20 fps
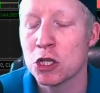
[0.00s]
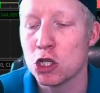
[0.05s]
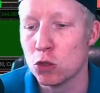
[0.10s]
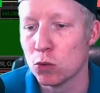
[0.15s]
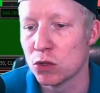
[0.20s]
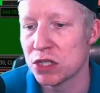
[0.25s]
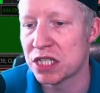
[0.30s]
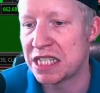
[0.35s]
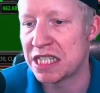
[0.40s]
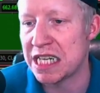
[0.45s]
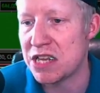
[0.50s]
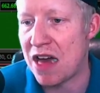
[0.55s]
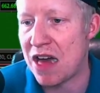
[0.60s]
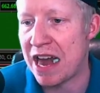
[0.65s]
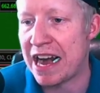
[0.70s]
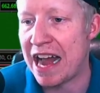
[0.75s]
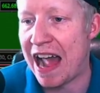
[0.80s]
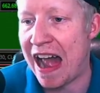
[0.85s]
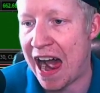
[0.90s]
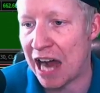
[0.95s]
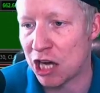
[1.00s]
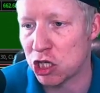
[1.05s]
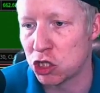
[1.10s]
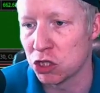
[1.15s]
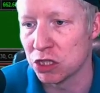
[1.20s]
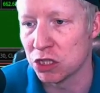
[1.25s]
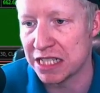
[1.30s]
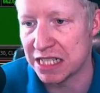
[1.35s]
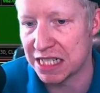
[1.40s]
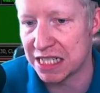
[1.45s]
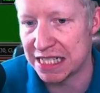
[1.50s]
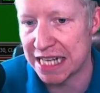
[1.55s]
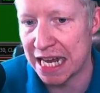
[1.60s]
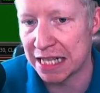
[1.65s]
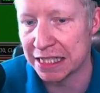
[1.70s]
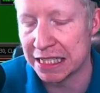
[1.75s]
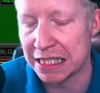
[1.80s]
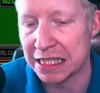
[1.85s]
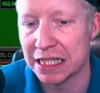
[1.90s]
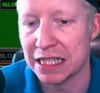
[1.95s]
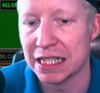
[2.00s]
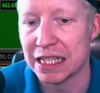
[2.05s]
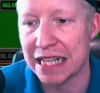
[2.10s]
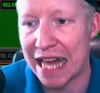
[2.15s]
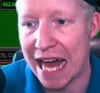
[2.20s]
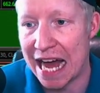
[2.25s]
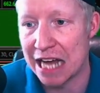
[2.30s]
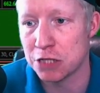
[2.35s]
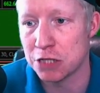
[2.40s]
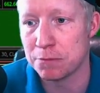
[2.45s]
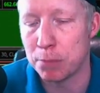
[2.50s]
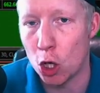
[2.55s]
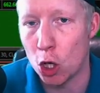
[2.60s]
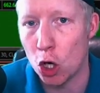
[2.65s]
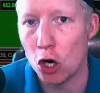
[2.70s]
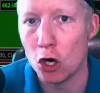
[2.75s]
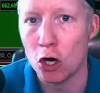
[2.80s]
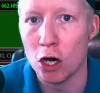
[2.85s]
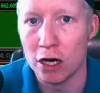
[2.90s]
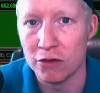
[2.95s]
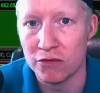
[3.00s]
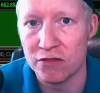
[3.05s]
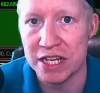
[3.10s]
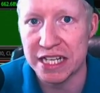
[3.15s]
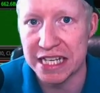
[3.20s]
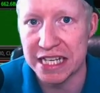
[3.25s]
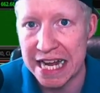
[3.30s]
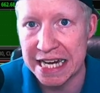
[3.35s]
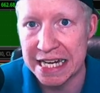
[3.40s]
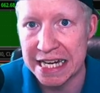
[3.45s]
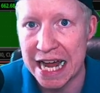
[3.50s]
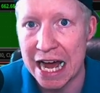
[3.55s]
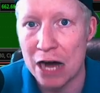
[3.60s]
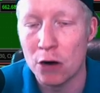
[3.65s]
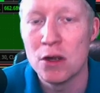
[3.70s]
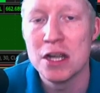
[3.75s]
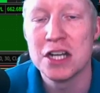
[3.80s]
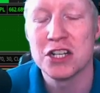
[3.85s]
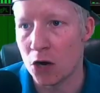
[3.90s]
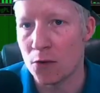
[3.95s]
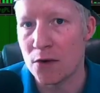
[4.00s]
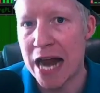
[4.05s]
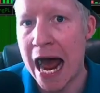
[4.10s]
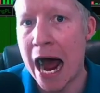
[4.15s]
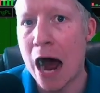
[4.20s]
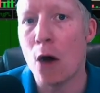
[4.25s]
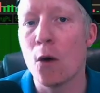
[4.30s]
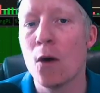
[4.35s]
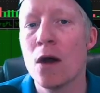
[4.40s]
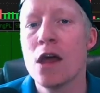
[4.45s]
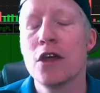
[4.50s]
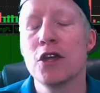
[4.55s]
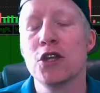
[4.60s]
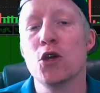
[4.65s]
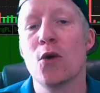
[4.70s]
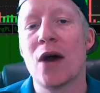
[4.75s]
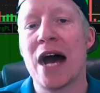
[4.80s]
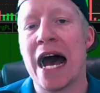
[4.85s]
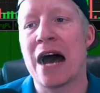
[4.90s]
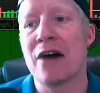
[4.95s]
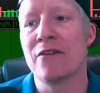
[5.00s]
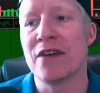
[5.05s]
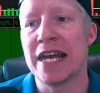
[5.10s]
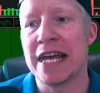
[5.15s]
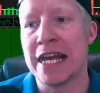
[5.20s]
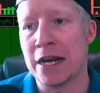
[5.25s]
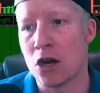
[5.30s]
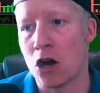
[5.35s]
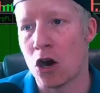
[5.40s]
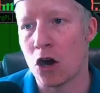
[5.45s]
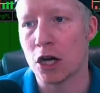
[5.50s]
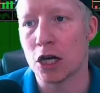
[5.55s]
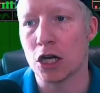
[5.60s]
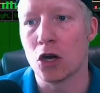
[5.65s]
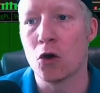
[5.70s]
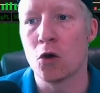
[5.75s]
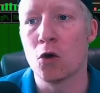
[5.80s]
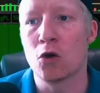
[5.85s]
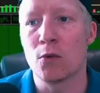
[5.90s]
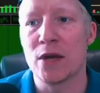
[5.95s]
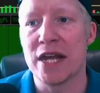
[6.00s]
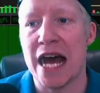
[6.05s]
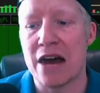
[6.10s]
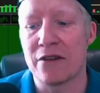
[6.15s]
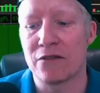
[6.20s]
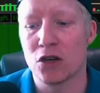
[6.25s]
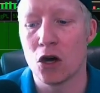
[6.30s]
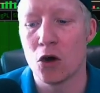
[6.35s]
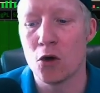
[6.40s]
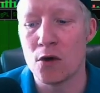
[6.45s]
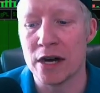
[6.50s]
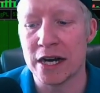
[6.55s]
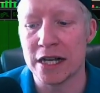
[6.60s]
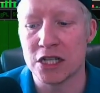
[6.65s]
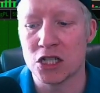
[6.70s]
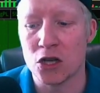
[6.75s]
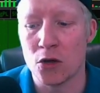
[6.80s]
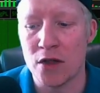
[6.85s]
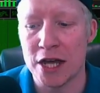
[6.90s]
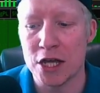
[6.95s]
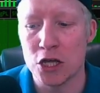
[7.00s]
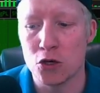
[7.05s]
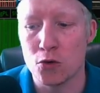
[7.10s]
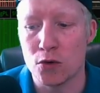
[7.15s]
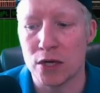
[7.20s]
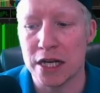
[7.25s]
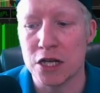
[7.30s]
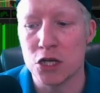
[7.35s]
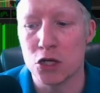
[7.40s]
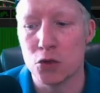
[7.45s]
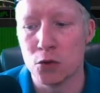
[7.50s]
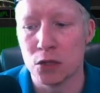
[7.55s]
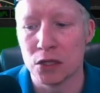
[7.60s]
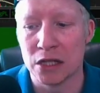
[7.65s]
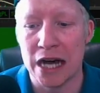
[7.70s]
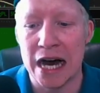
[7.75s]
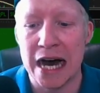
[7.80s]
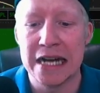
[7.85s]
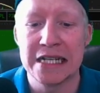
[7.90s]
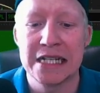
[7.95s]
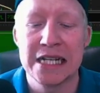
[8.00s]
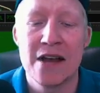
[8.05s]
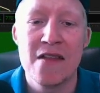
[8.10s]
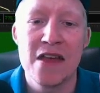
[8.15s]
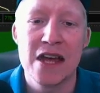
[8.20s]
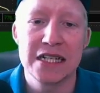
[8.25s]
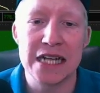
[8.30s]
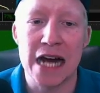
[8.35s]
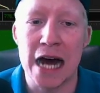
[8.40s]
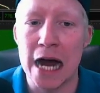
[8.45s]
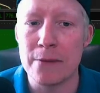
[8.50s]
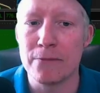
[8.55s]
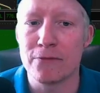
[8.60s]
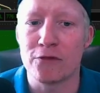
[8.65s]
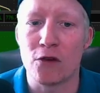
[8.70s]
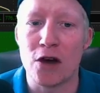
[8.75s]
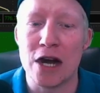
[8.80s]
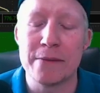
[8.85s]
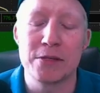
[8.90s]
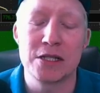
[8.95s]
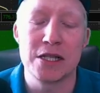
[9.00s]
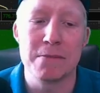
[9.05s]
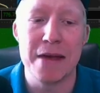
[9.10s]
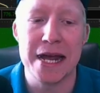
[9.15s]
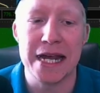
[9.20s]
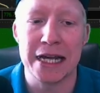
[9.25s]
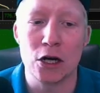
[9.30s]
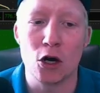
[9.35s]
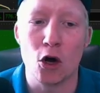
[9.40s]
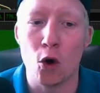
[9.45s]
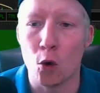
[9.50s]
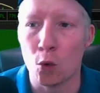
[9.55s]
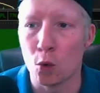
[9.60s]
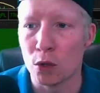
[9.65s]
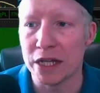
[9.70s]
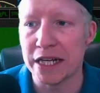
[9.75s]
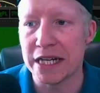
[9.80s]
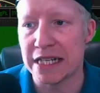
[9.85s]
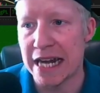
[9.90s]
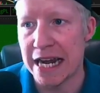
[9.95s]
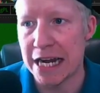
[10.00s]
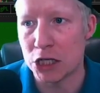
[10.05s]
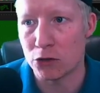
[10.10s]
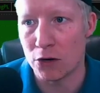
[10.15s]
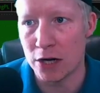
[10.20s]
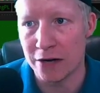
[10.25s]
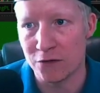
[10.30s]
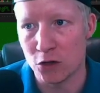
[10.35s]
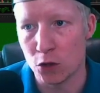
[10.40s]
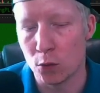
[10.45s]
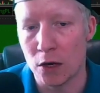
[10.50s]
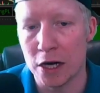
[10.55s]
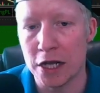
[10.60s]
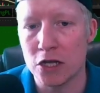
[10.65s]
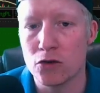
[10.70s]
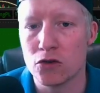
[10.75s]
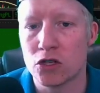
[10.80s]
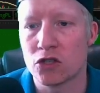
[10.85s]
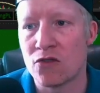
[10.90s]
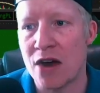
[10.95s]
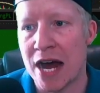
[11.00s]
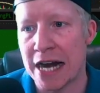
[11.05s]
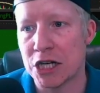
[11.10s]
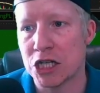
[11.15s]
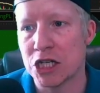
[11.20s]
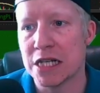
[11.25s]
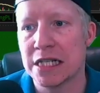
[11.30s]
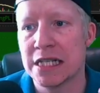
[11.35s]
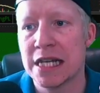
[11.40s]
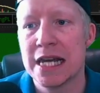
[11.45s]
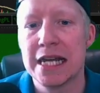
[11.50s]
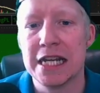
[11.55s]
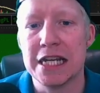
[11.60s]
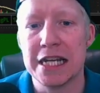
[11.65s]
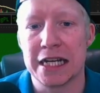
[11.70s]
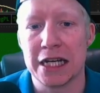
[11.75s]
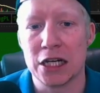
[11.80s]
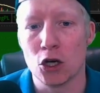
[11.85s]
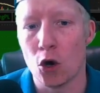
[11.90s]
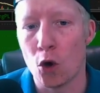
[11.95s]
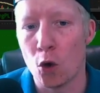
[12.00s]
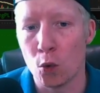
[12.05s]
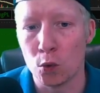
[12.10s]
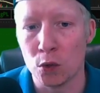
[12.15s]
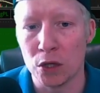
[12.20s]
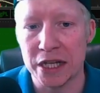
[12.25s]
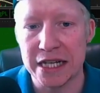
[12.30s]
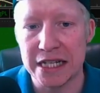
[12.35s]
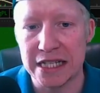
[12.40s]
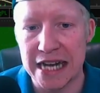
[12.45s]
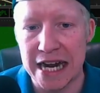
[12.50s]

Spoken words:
you will see that it actually is selling the last bar of the day now. So now you have in our code, we have coded it so that you can utilize timeframes to make it only day trade. If you want to use strategies, you can only